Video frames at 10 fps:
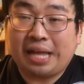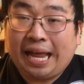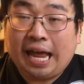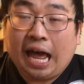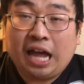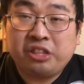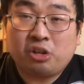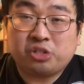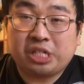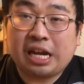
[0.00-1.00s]
I, I
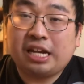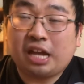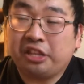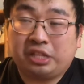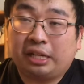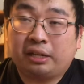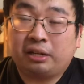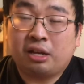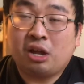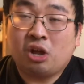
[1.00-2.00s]
thought she had
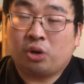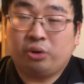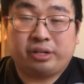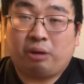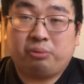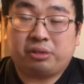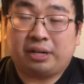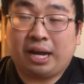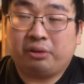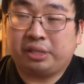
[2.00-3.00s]
nothing going on with
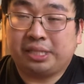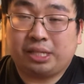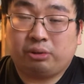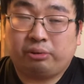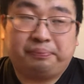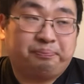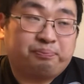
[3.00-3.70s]
her health until